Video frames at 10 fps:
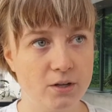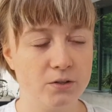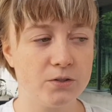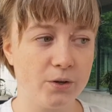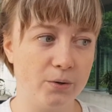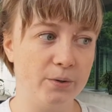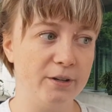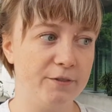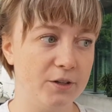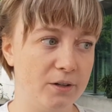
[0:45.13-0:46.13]
So
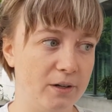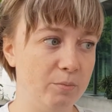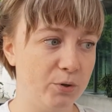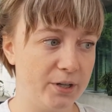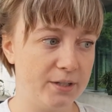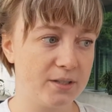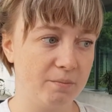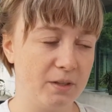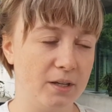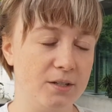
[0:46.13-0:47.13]
if you're importing something